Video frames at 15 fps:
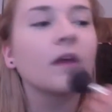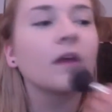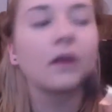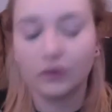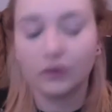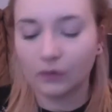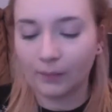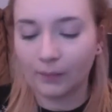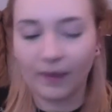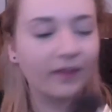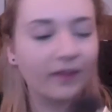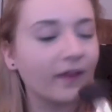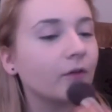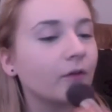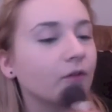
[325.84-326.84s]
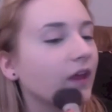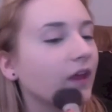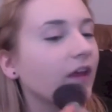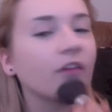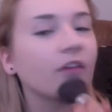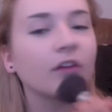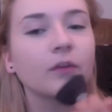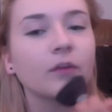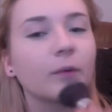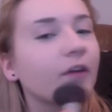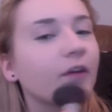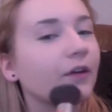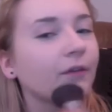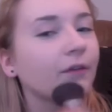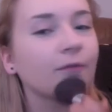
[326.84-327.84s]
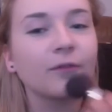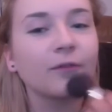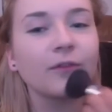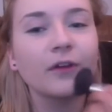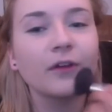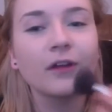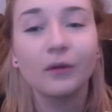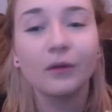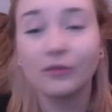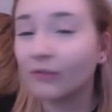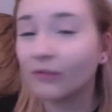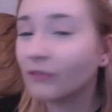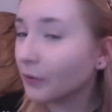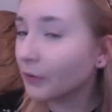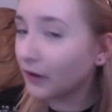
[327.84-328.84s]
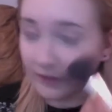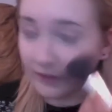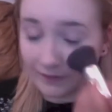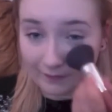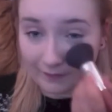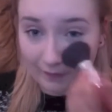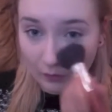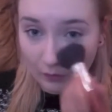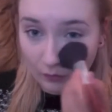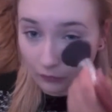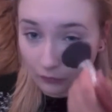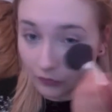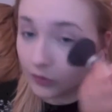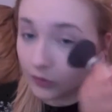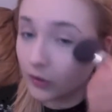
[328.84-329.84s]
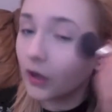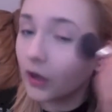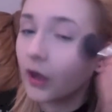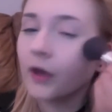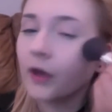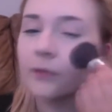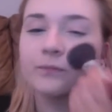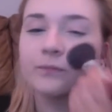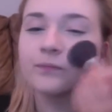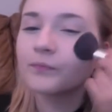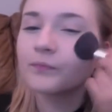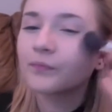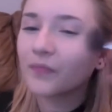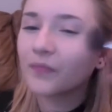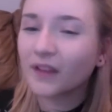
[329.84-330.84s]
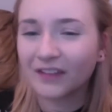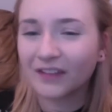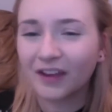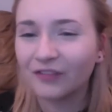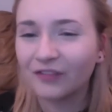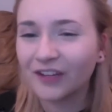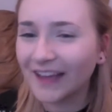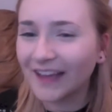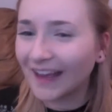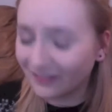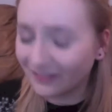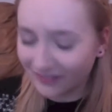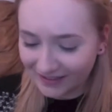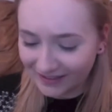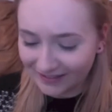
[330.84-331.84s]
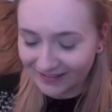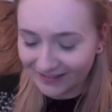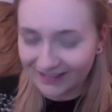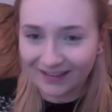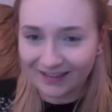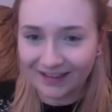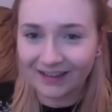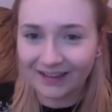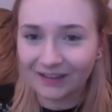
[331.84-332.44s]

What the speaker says: So I pat that onto areas where I've concealed, because I really hate feeling sticky.